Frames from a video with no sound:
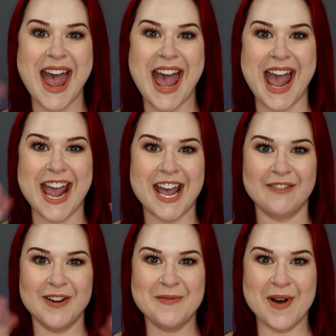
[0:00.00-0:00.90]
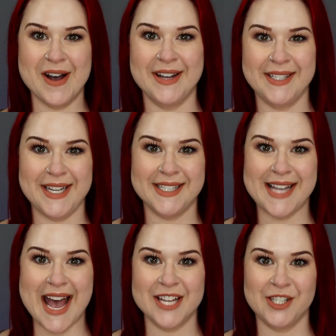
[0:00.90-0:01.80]
Hey everyone, it's
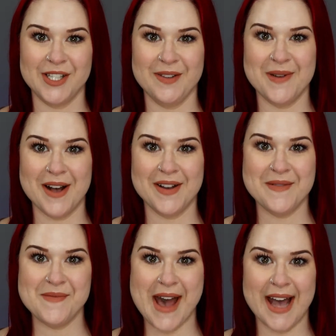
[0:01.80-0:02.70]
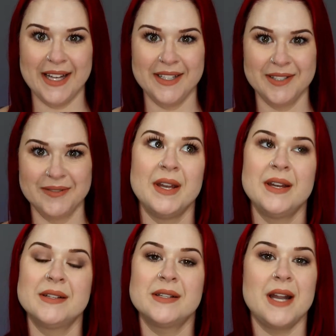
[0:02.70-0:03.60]
Ashley, welcome back.
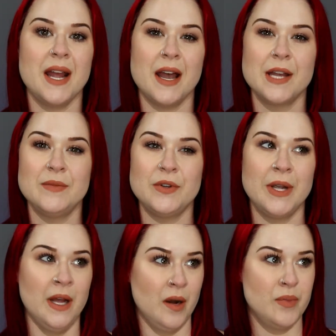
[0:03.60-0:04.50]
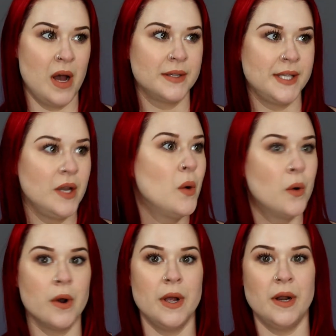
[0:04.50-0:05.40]
Today I am doing an unboxing
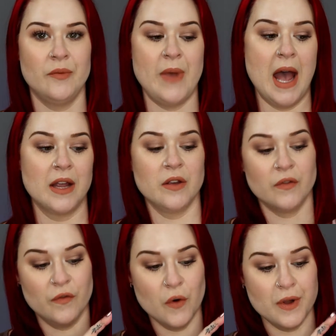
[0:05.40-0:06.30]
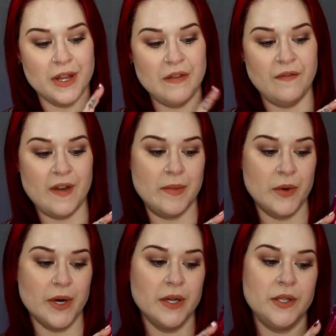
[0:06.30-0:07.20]
or an unbagging for the
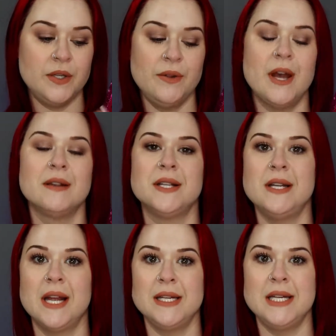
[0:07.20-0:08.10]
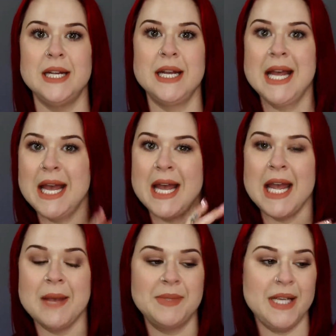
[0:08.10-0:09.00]
February 2019
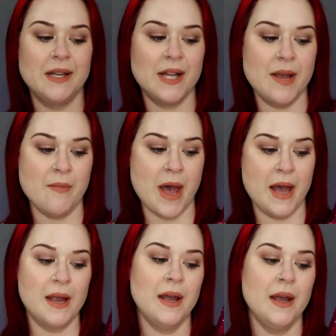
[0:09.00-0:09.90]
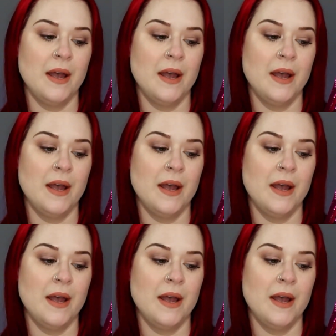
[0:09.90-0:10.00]
Ipsy Glambag.